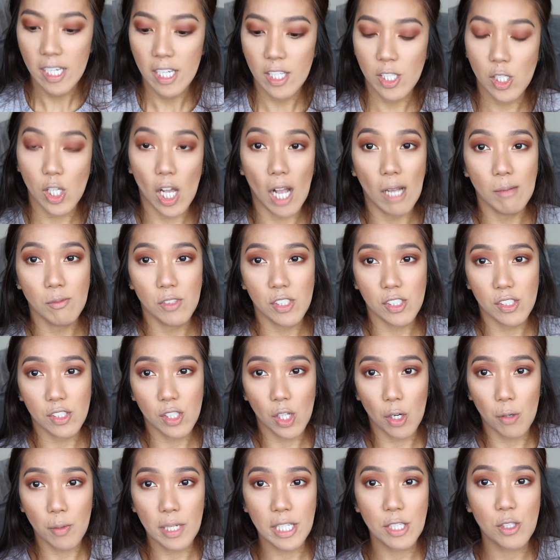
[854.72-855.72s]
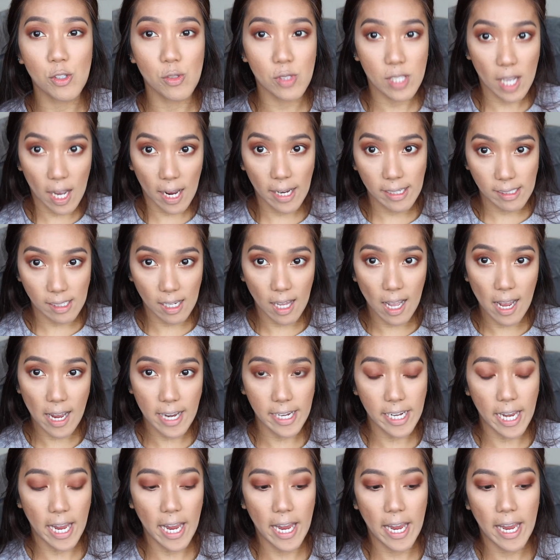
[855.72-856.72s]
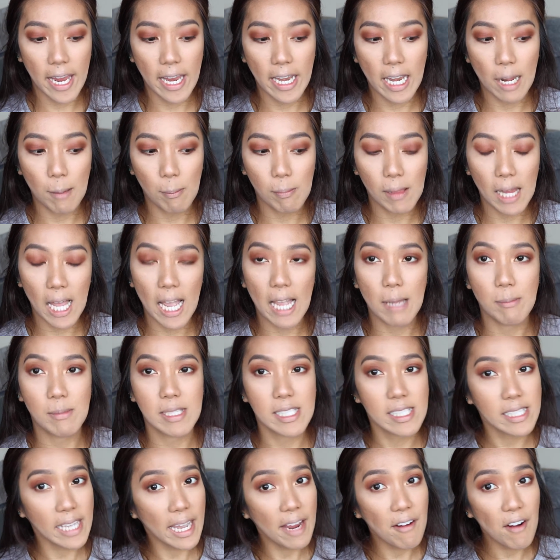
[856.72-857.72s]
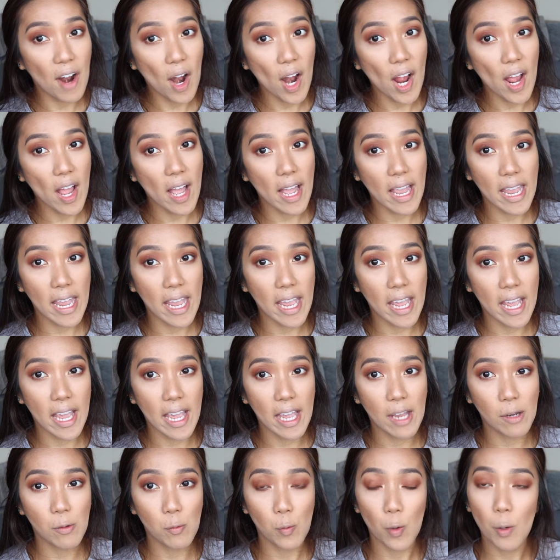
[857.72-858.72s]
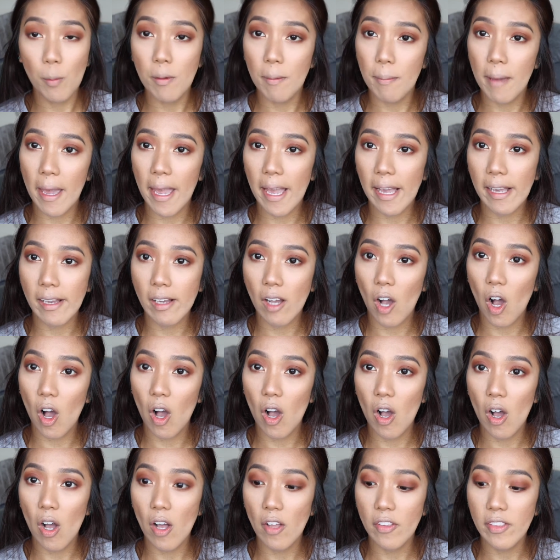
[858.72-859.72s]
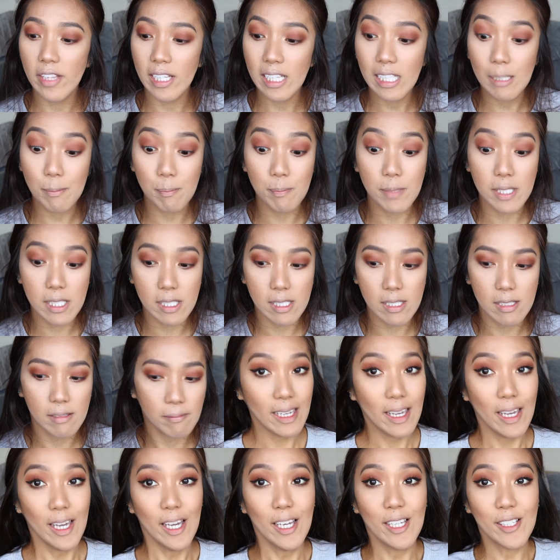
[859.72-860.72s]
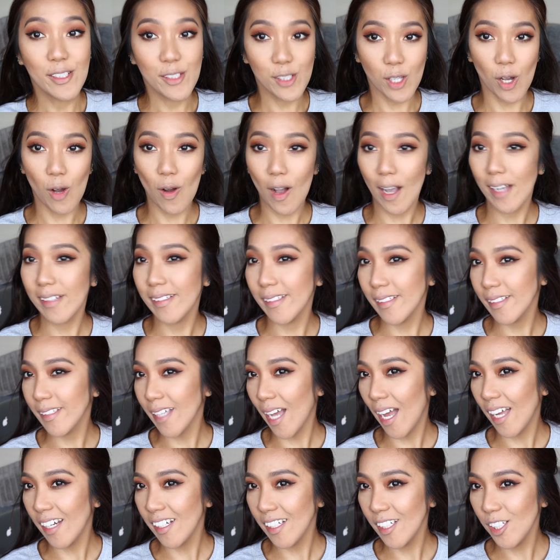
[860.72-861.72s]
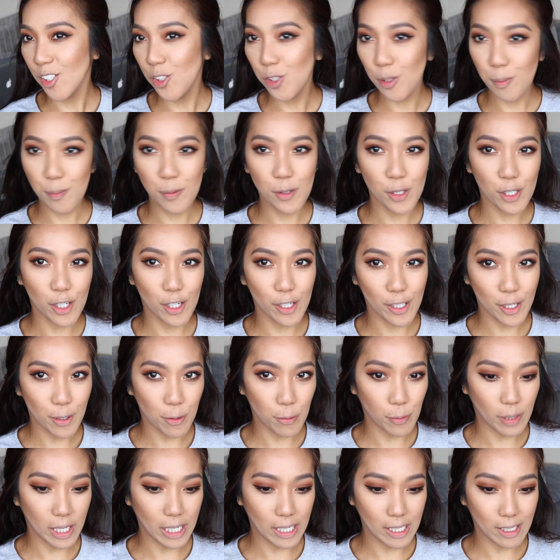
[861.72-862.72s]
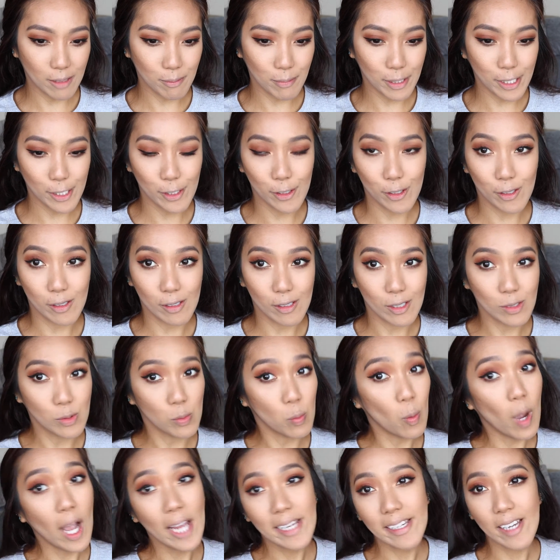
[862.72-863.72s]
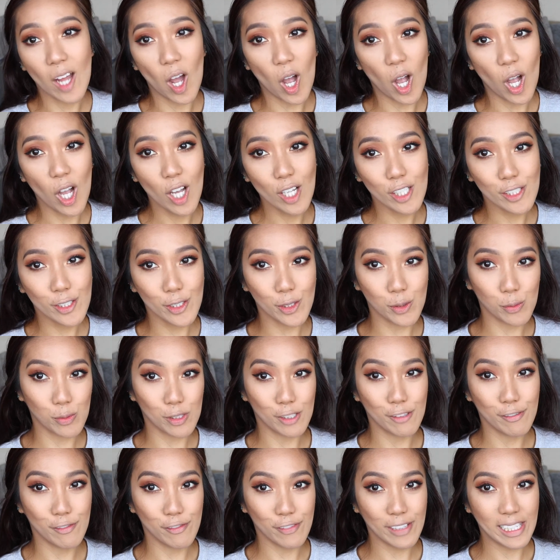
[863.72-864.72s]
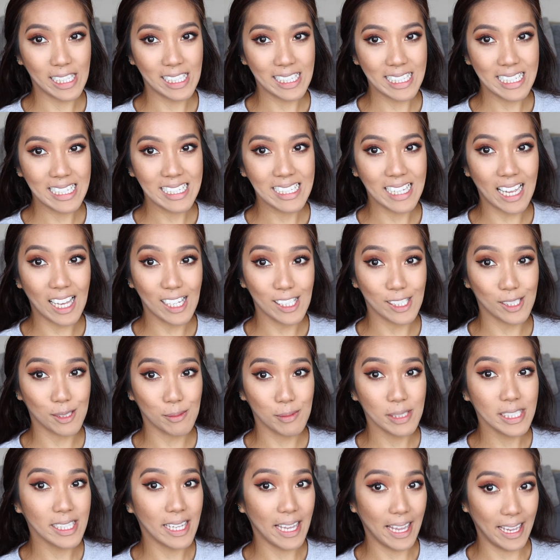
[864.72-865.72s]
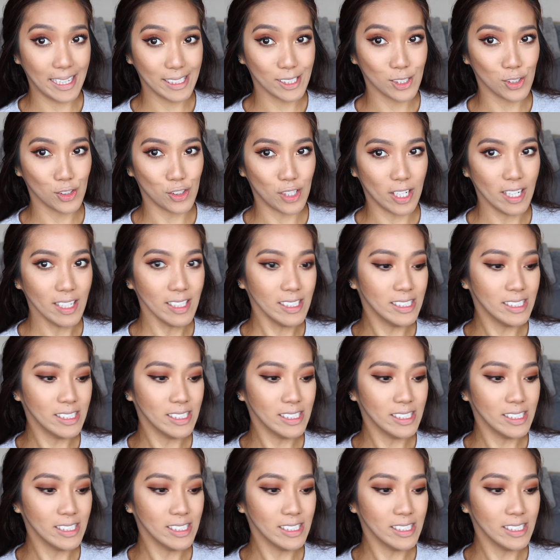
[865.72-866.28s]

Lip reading: So I'm just going to tightline and apply mascara, and we'll be back on the lips. So I decided to put on a wing because why not? Because we're feeling a little bit extra.